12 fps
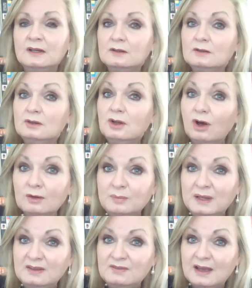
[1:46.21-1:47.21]
not
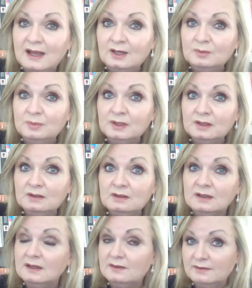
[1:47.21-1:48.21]
being
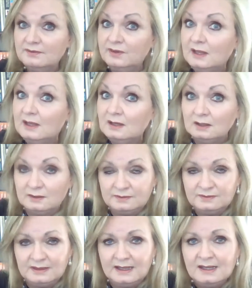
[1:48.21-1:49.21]
valuable, fear of
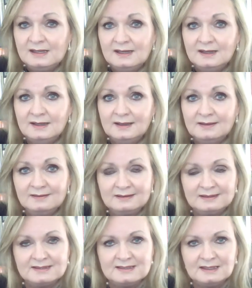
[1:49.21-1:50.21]
failure,
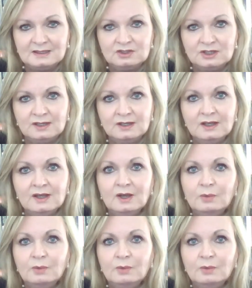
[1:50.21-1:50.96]
etc.,